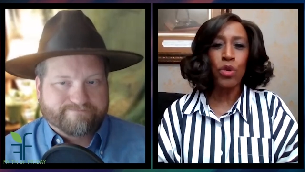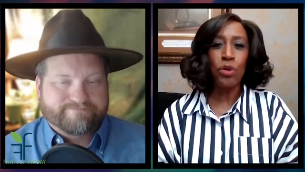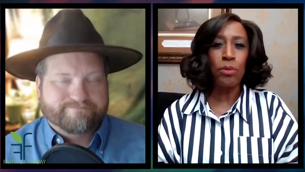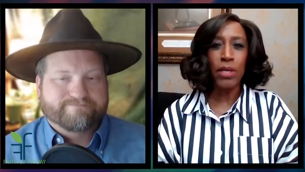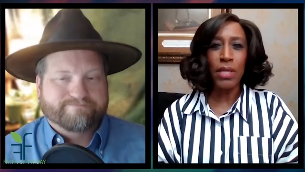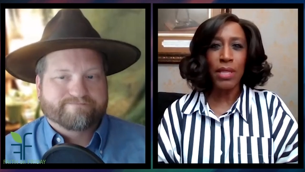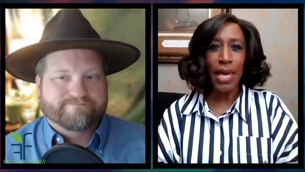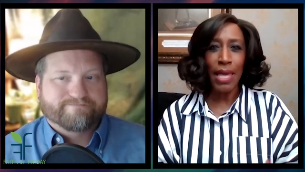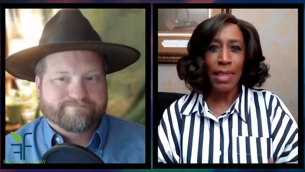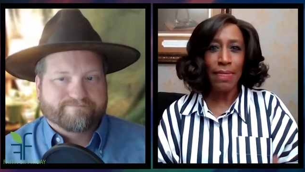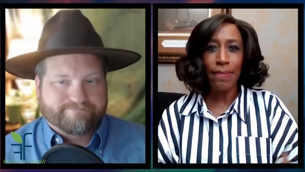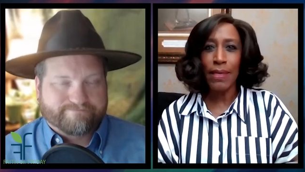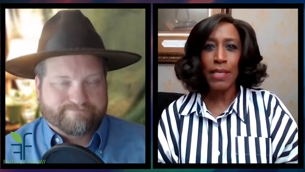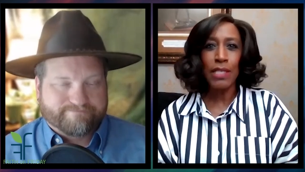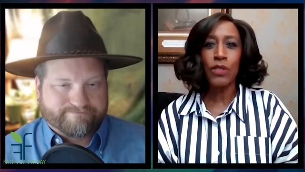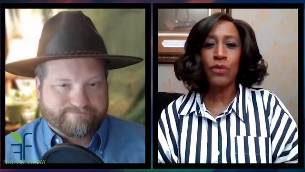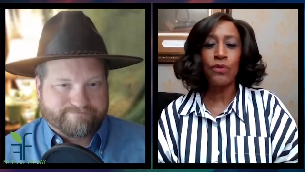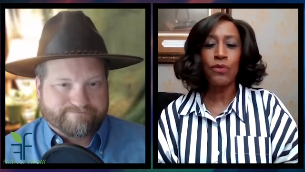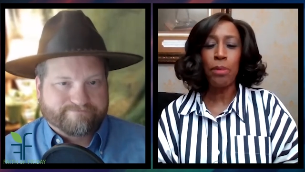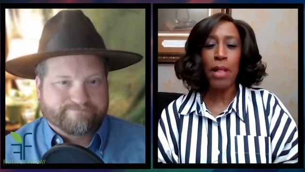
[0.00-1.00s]
Speaker 1: rumor that
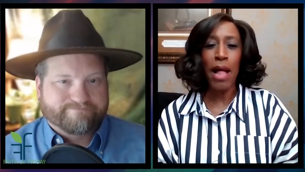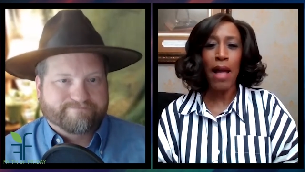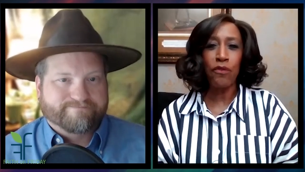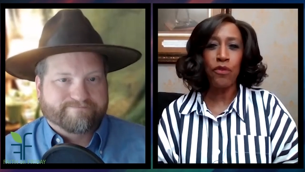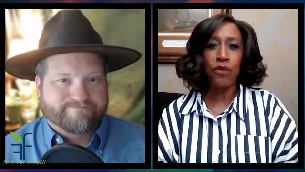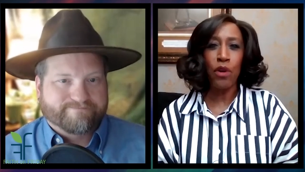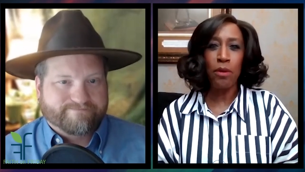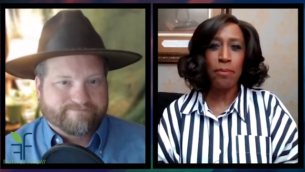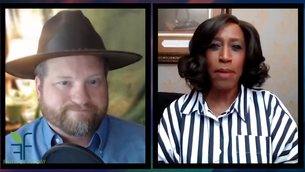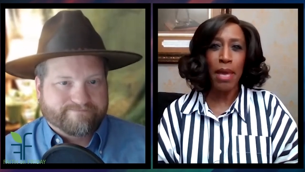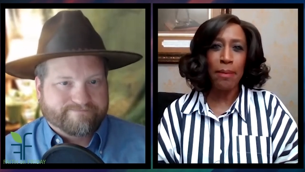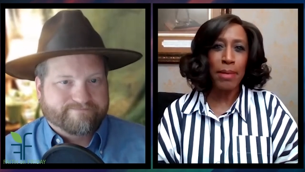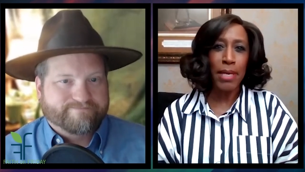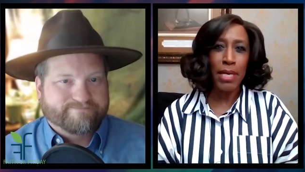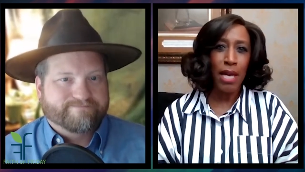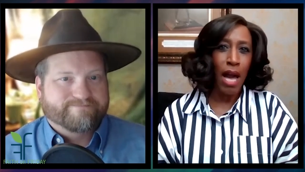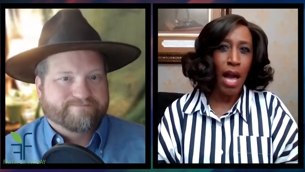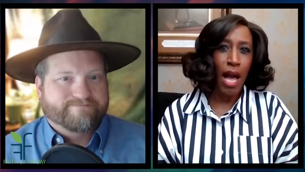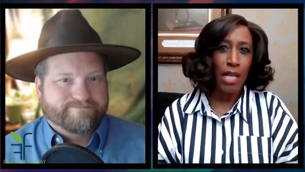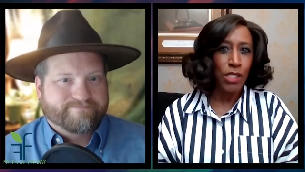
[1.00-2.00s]
this platform may be
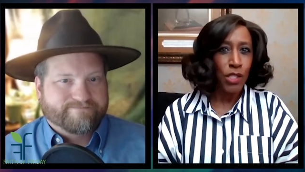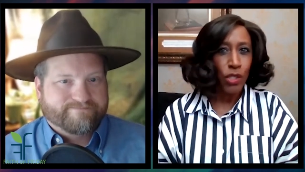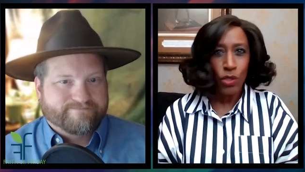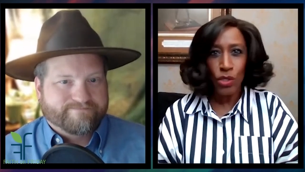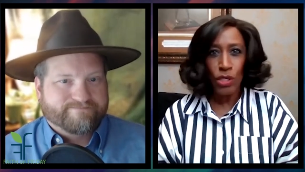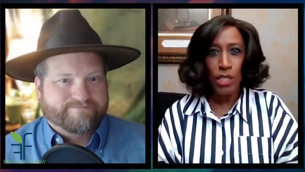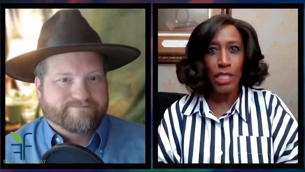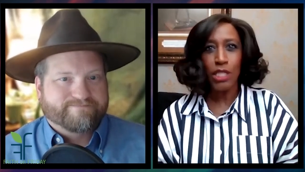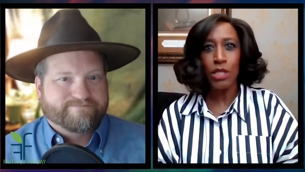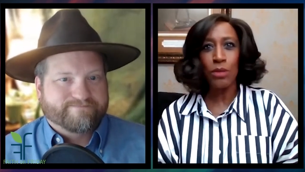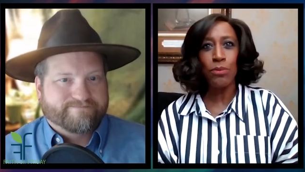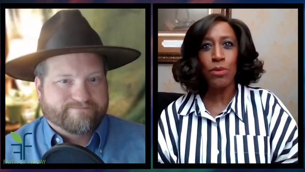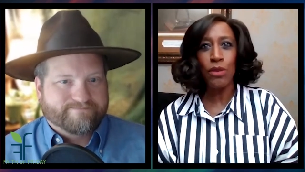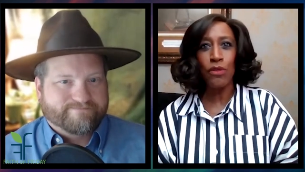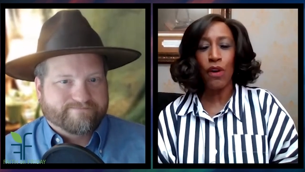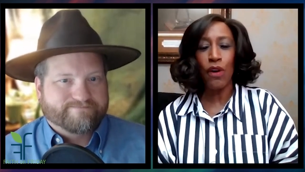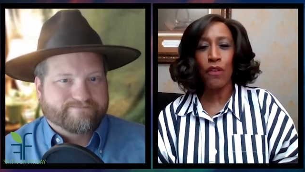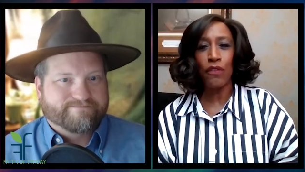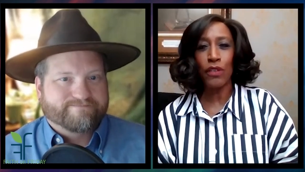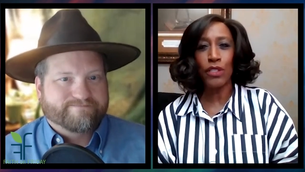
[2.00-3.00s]
gone, so you need to
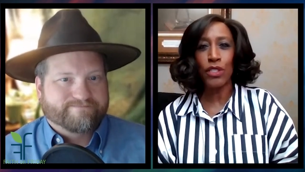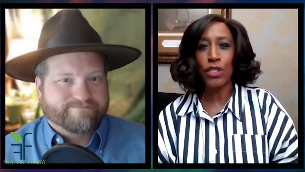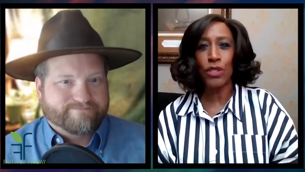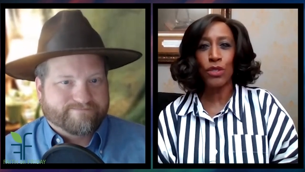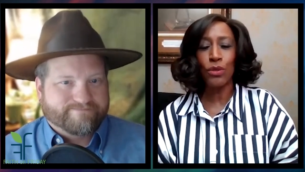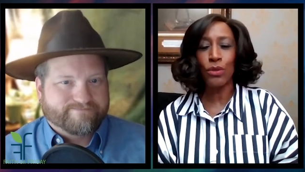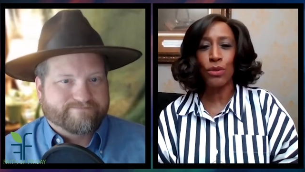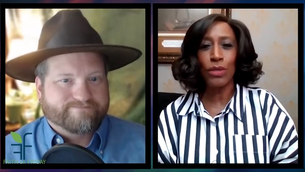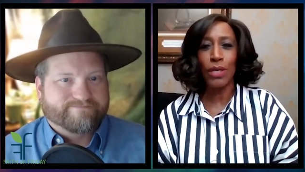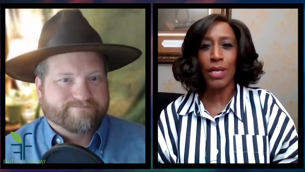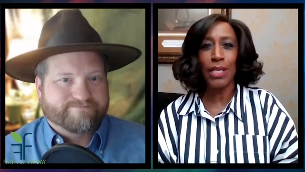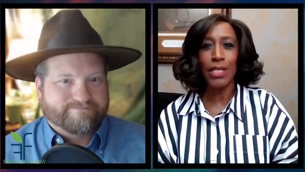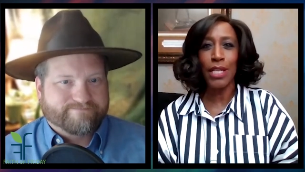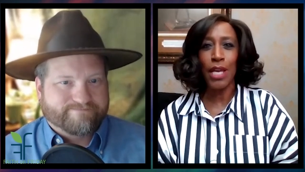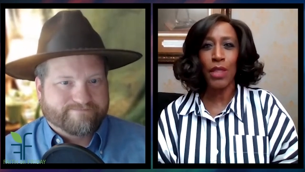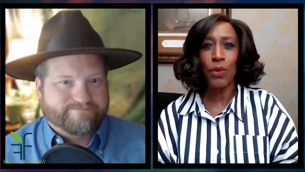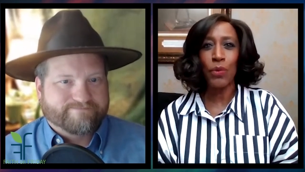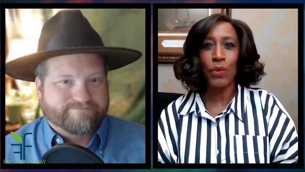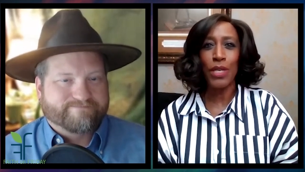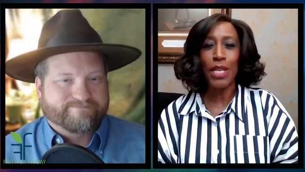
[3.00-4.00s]
move over to
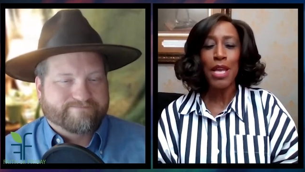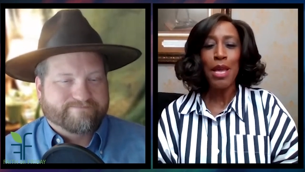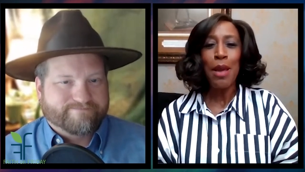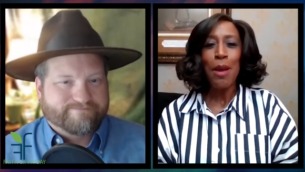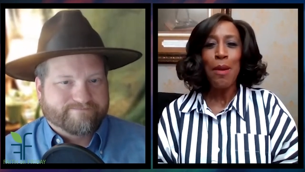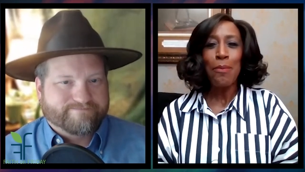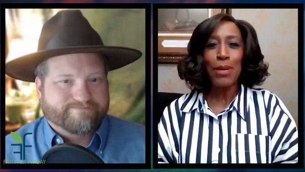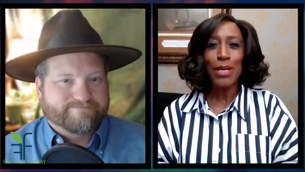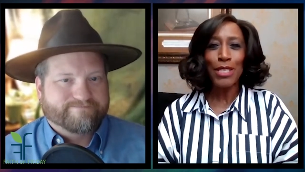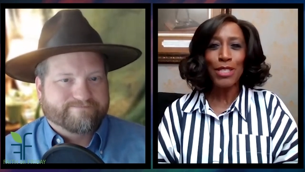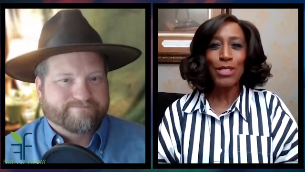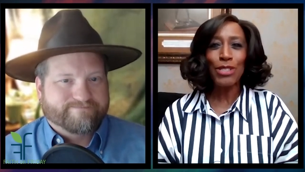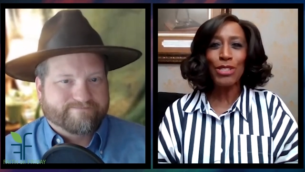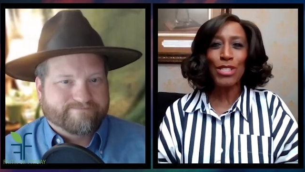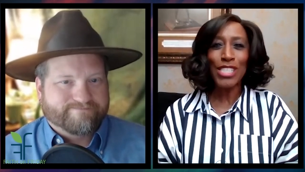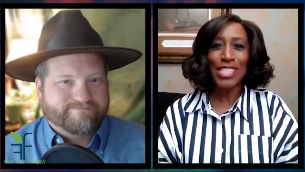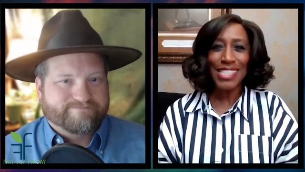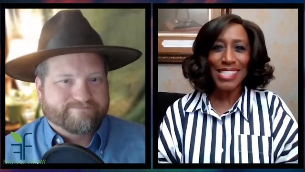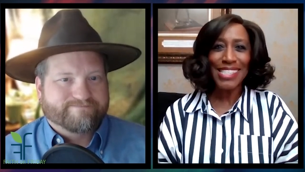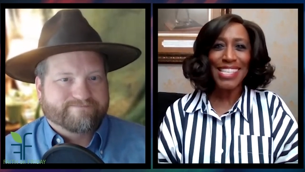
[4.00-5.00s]
another one. But you
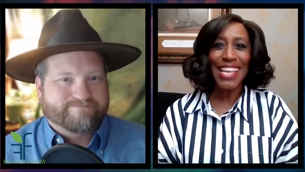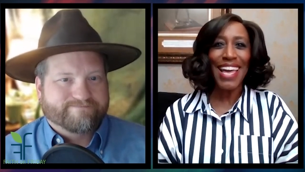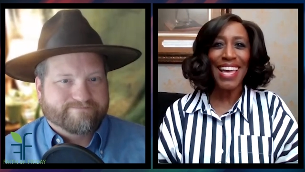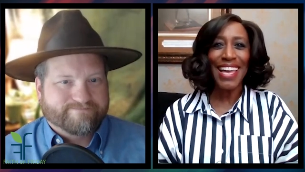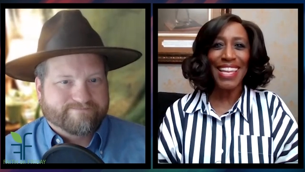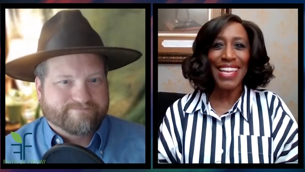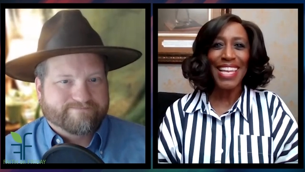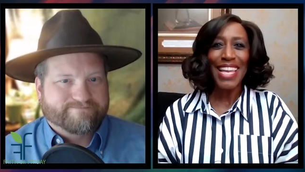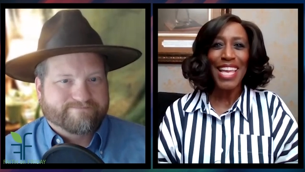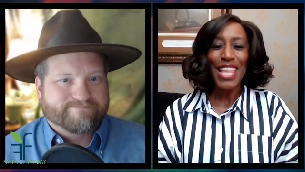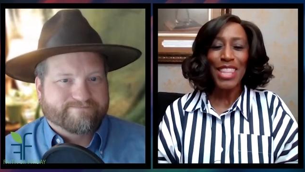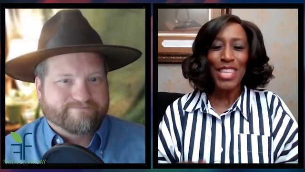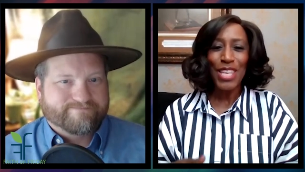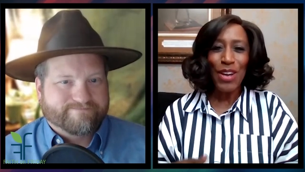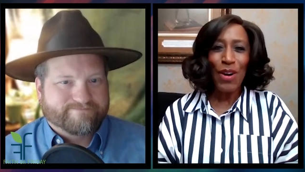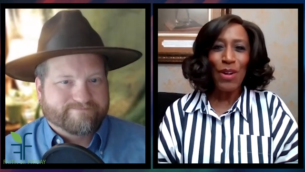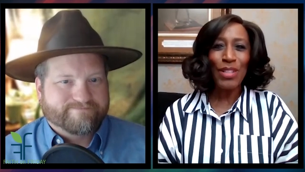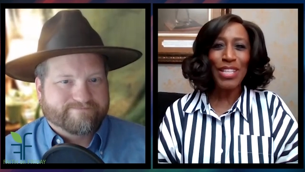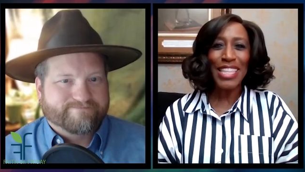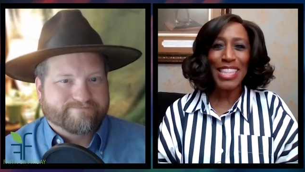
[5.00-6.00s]
just said
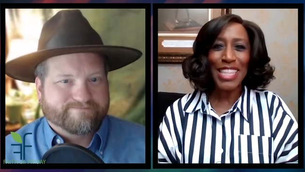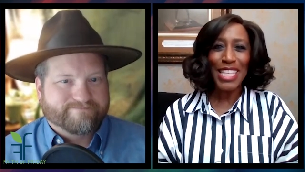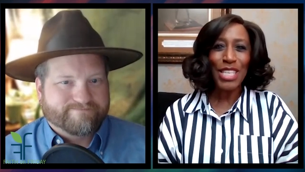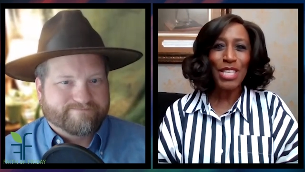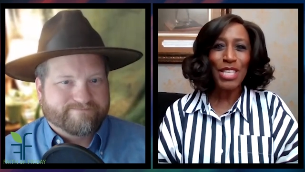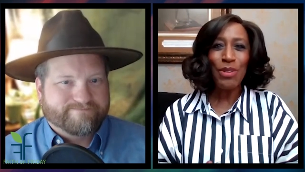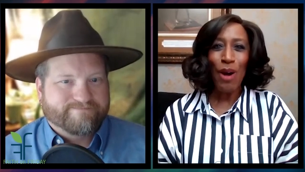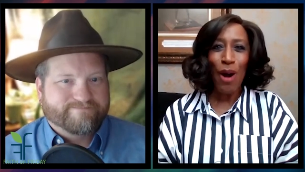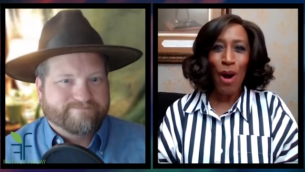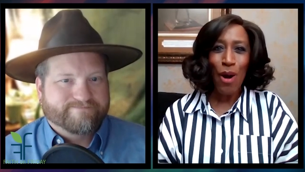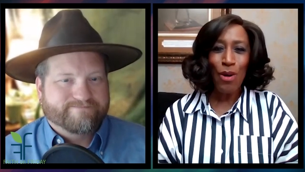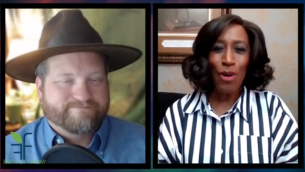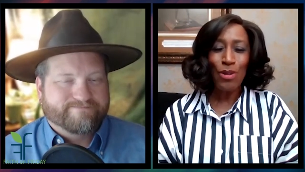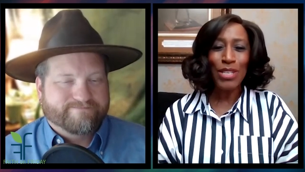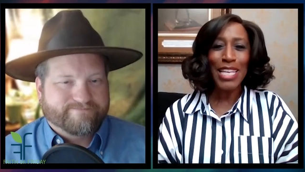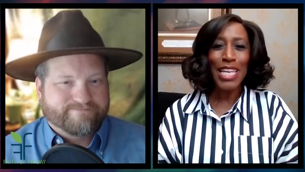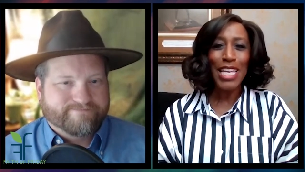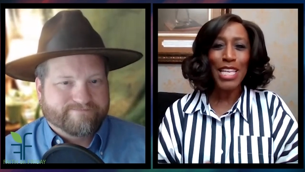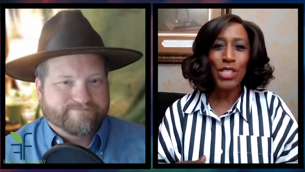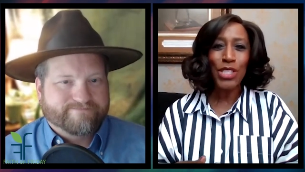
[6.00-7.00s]
the only thing you
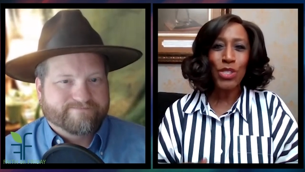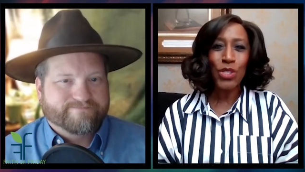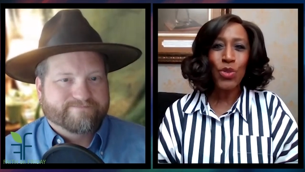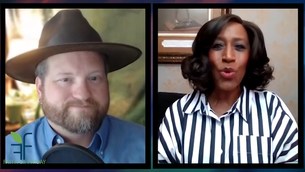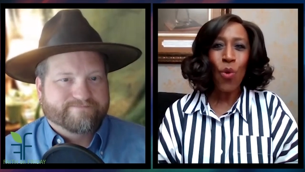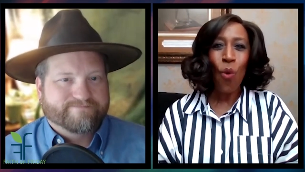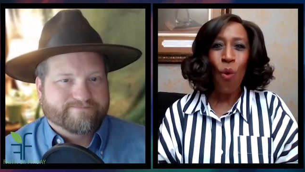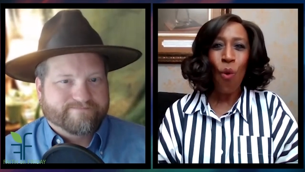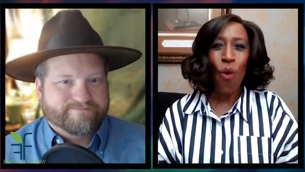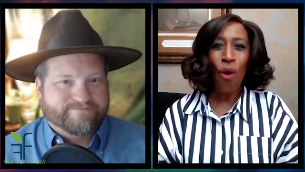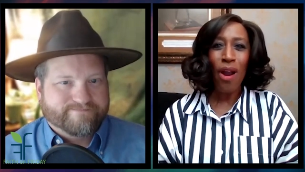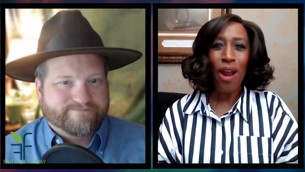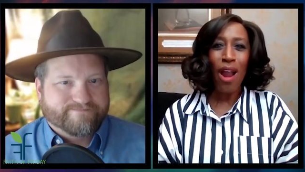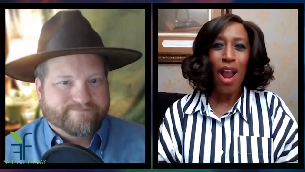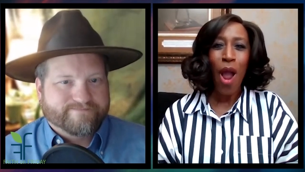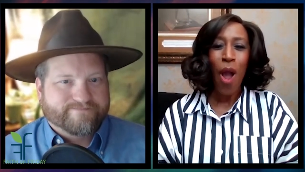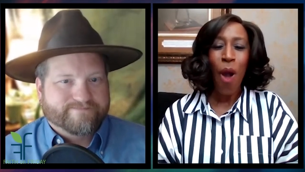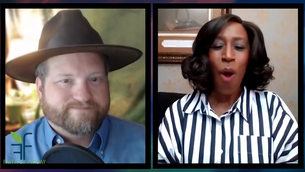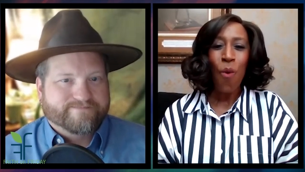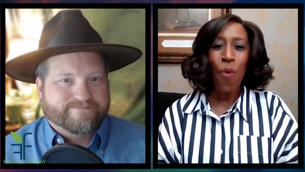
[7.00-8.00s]
own is your
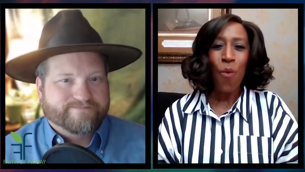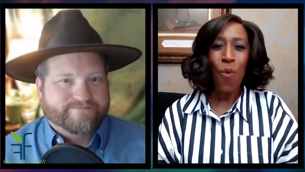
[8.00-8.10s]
